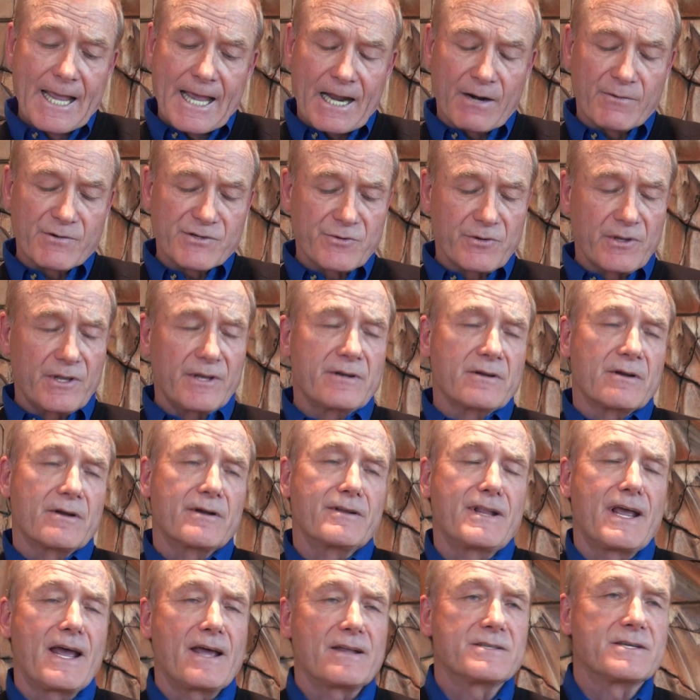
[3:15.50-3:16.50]
and it was really
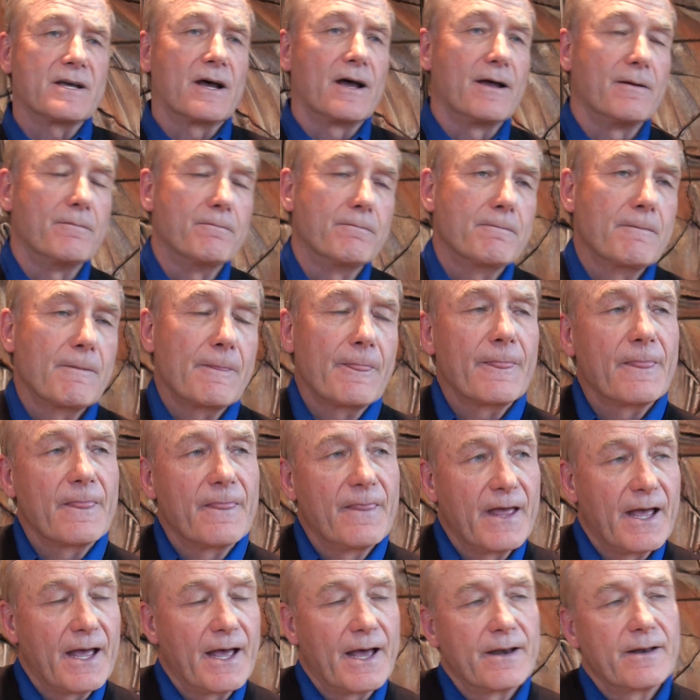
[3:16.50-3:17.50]
during that time
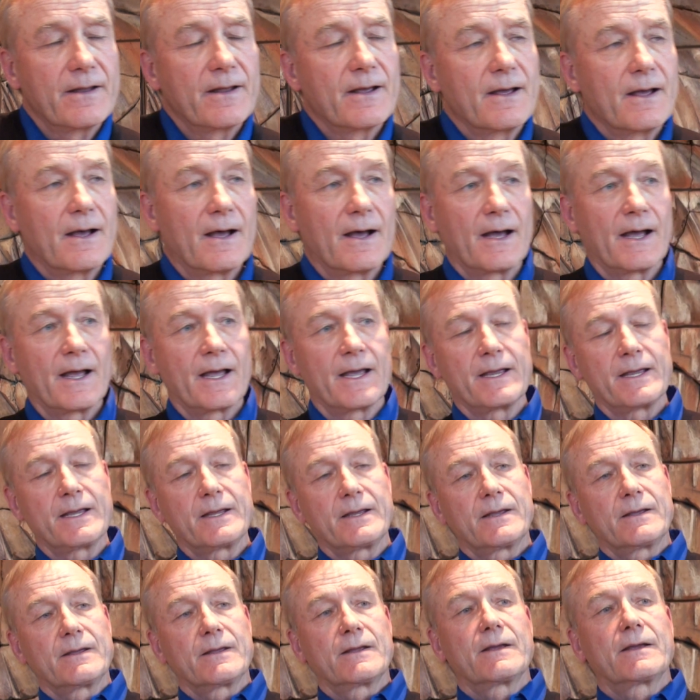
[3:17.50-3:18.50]
that I,
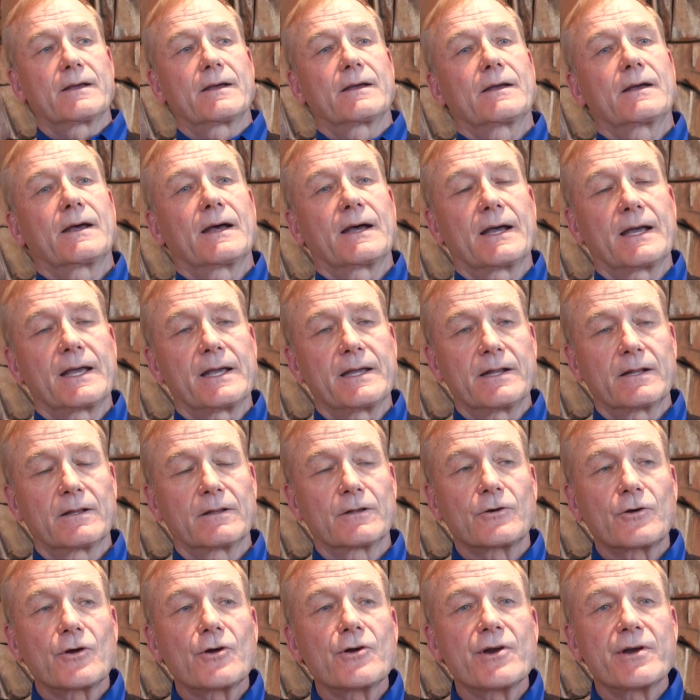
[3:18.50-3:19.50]
I
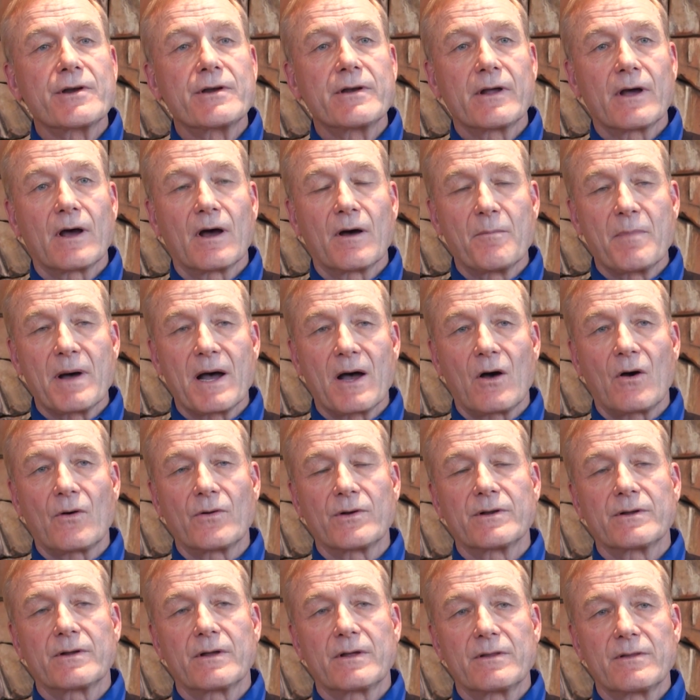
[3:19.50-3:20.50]
learned
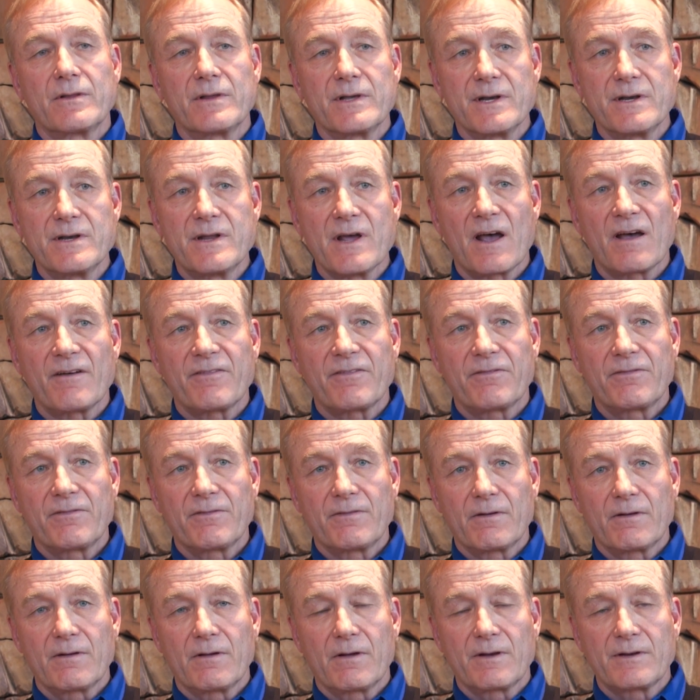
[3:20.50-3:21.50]
about the deaf
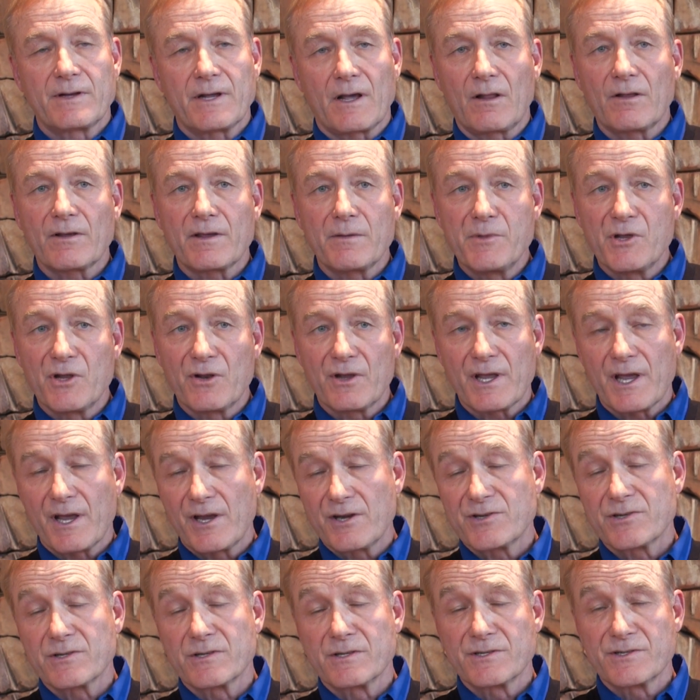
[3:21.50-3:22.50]

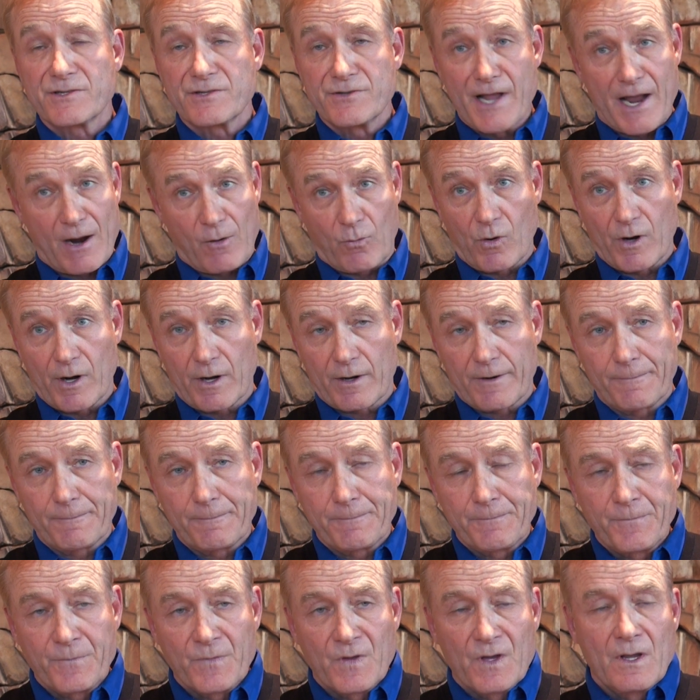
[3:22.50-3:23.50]
telecommunications network.
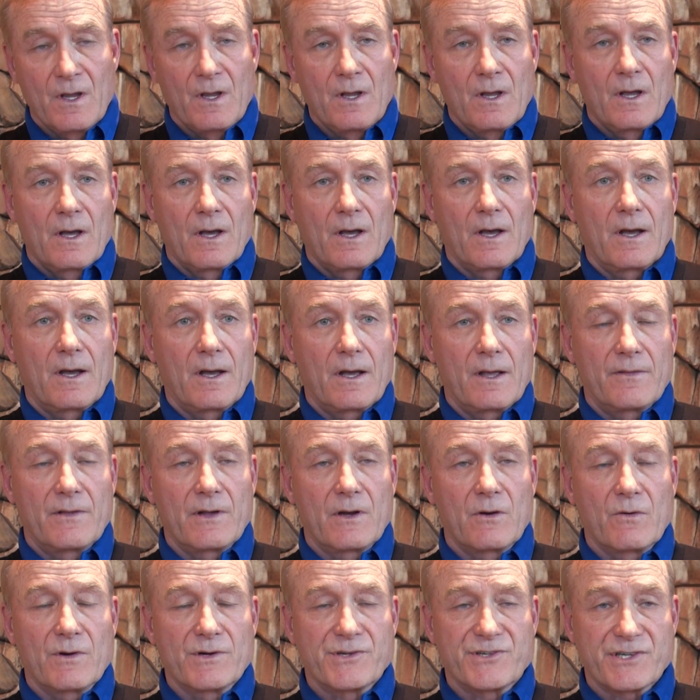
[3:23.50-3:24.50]
Uh,
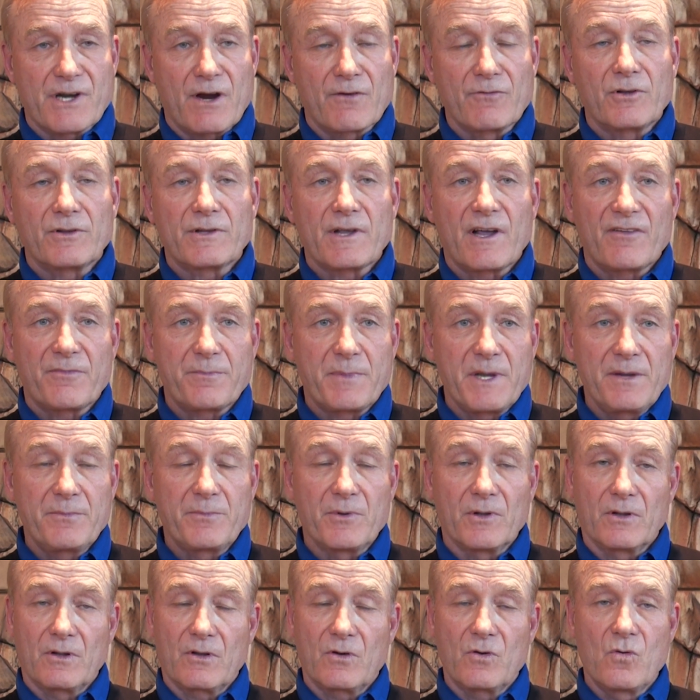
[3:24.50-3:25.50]
there were several deaf
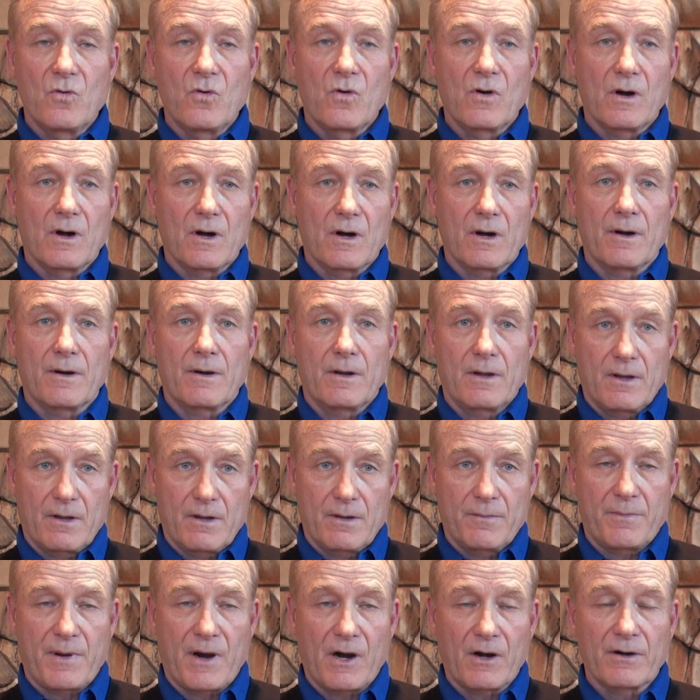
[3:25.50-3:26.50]
people who were
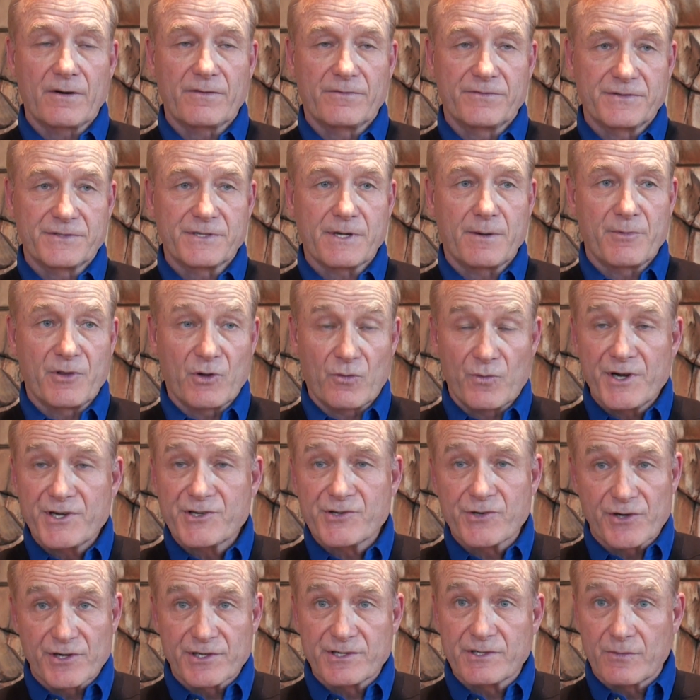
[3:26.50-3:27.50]
uh, part of some of the
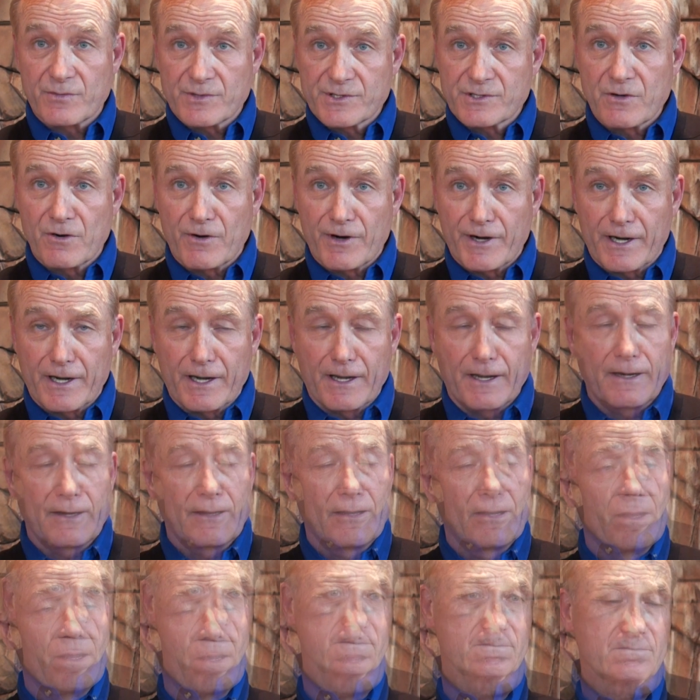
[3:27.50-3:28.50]
research that was going on.
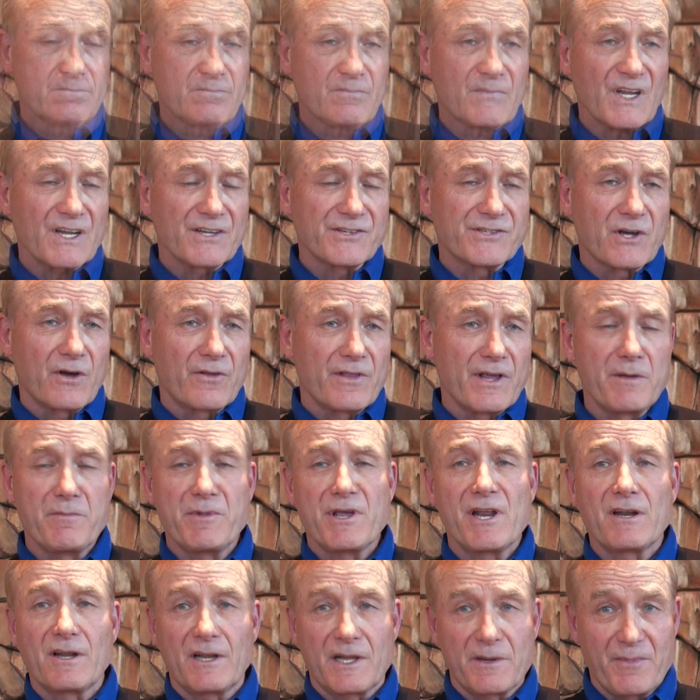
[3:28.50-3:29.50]
So they
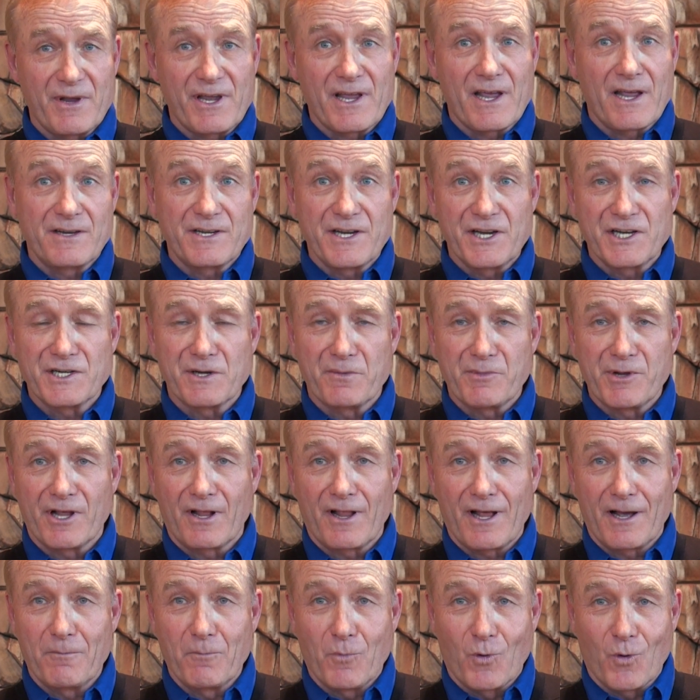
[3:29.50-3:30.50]
immediately began teaching me a
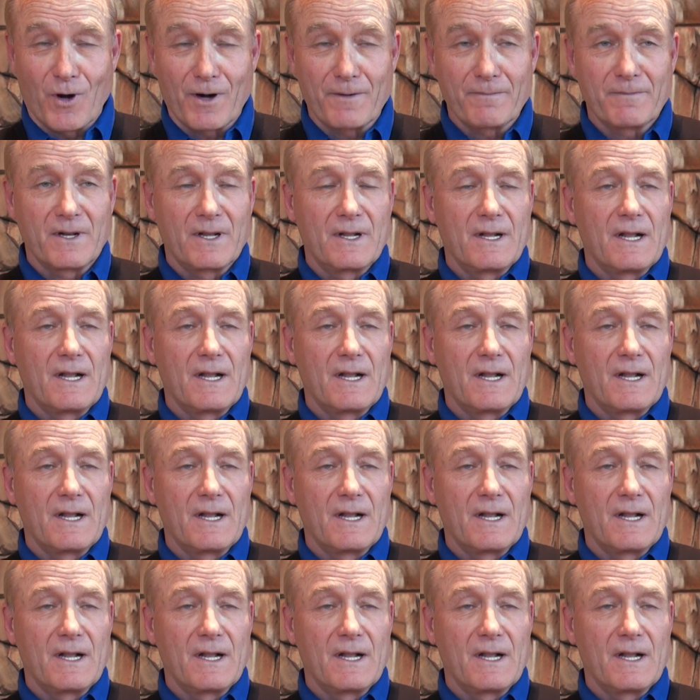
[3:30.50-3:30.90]
lot more